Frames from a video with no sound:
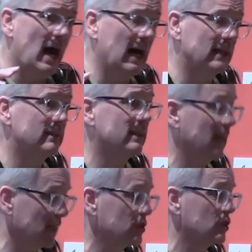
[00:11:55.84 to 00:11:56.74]
And
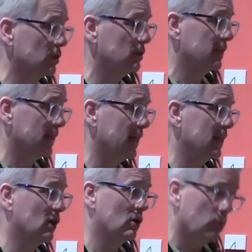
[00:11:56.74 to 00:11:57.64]
the answer that
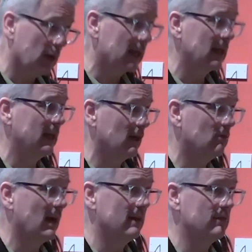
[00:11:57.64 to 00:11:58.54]
I quickly
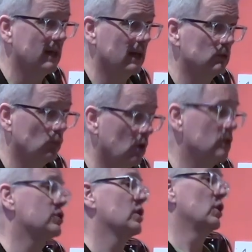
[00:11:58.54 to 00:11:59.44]
arrived at
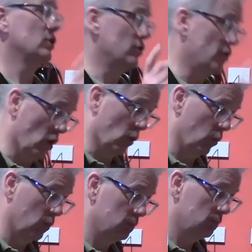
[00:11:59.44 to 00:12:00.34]
was
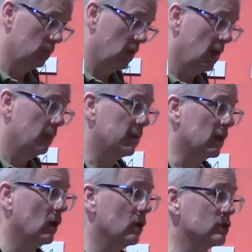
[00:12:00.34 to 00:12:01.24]
no,
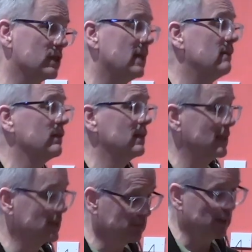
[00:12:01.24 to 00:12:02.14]
because even
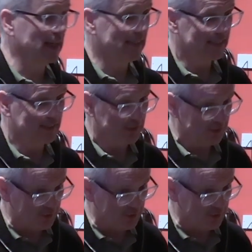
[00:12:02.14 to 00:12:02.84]
his friend